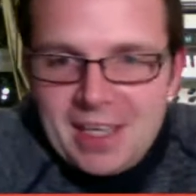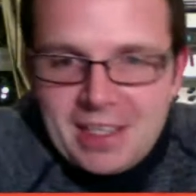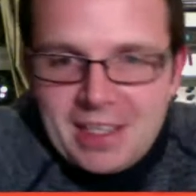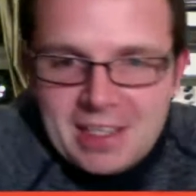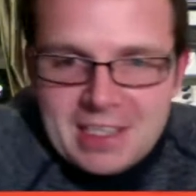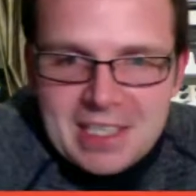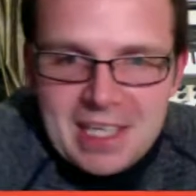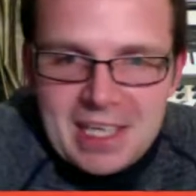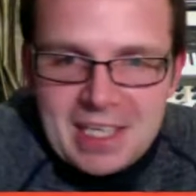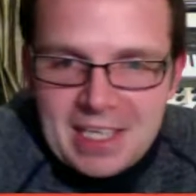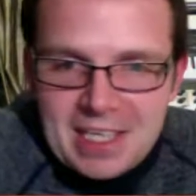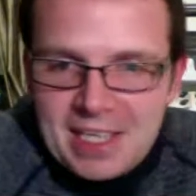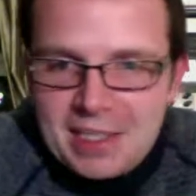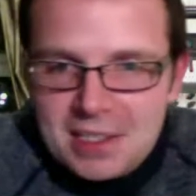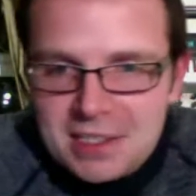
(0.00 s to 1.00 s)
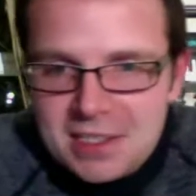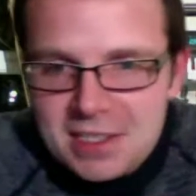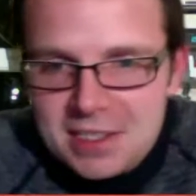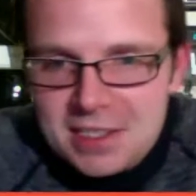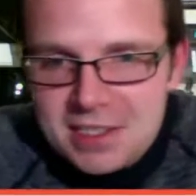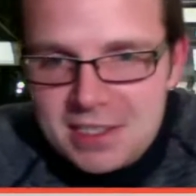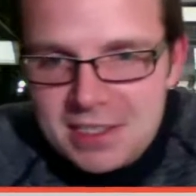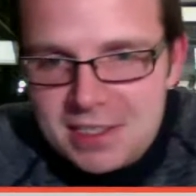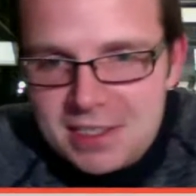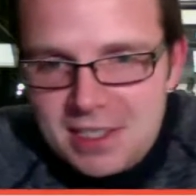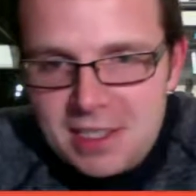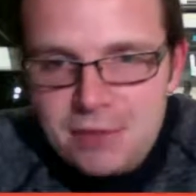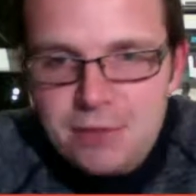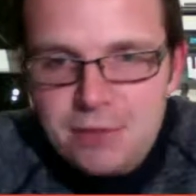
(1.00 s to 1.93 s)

It's getting there. It's nearly finished.